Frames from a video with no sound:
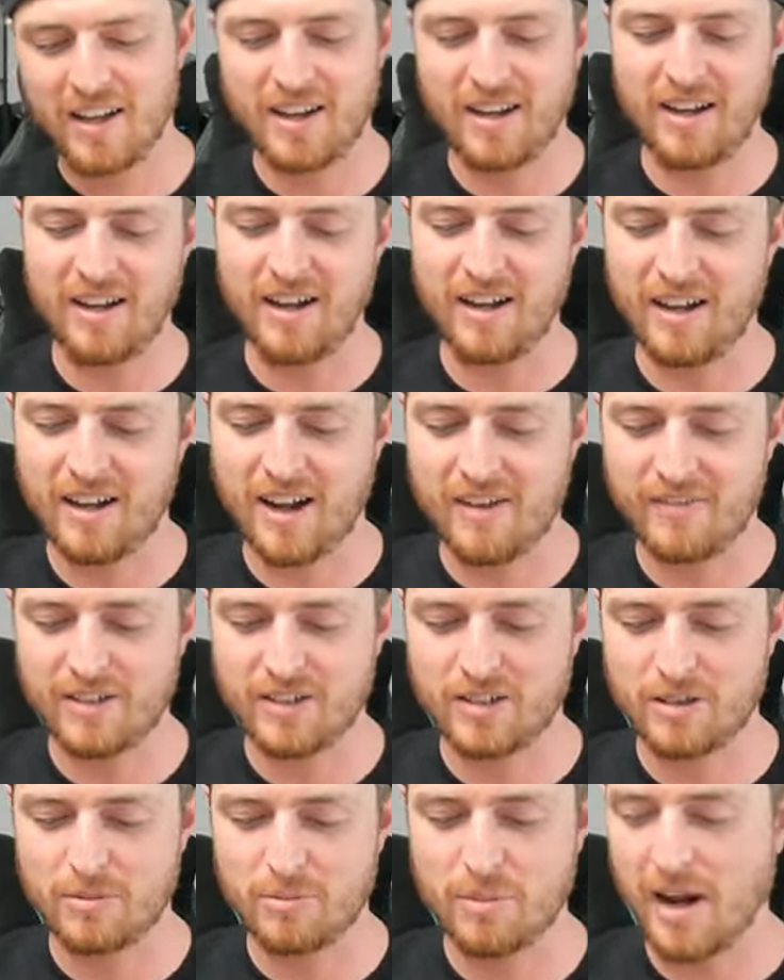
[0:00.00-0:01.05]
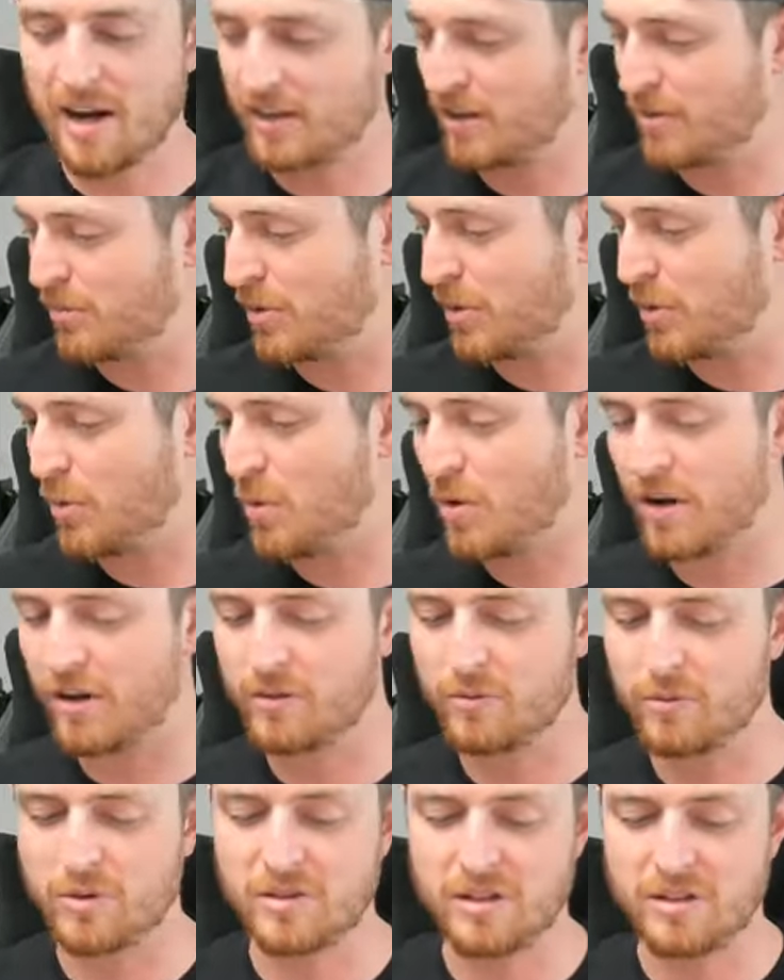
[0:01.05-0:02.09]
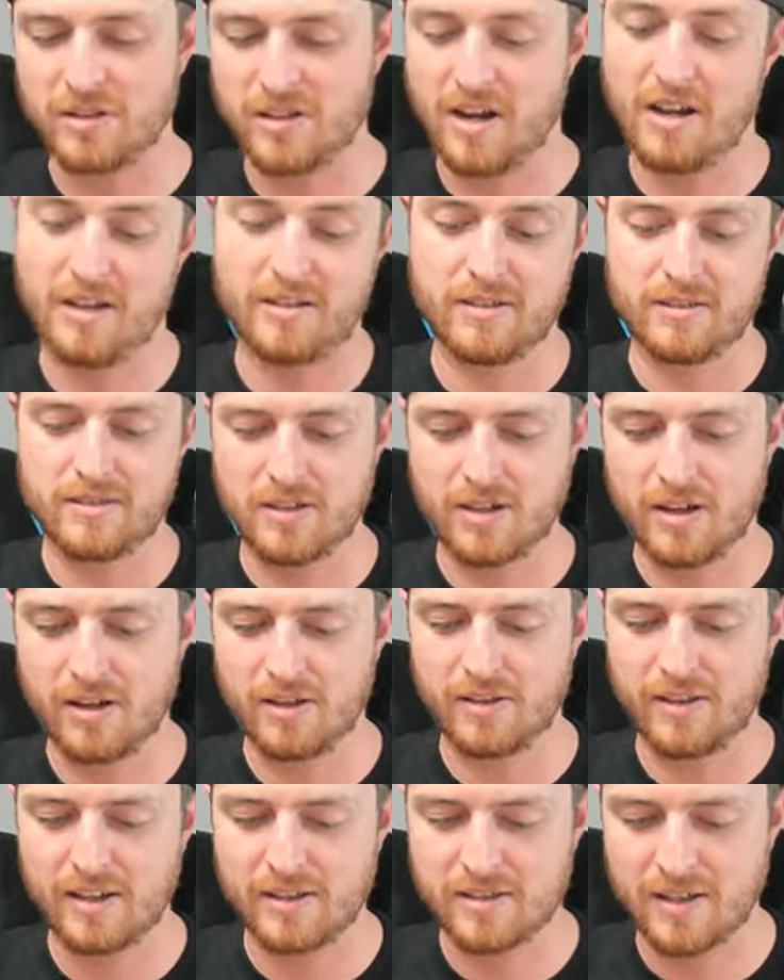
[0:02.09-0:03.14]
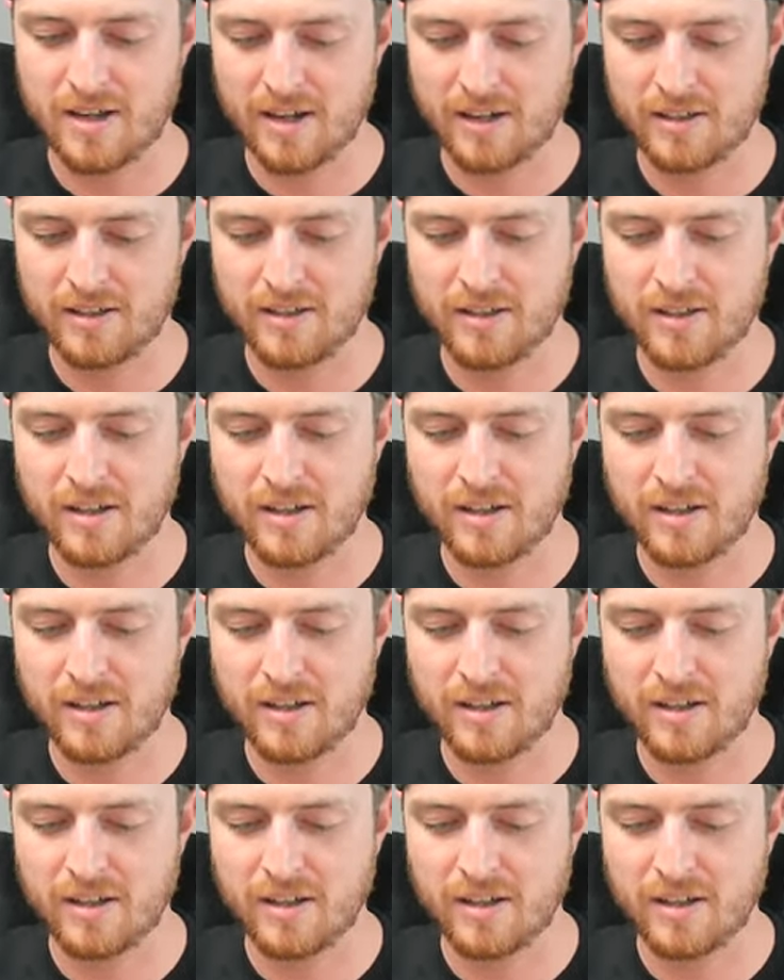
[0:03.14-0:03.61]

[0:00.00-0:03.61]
Obviously pack number one was a dud, so that's not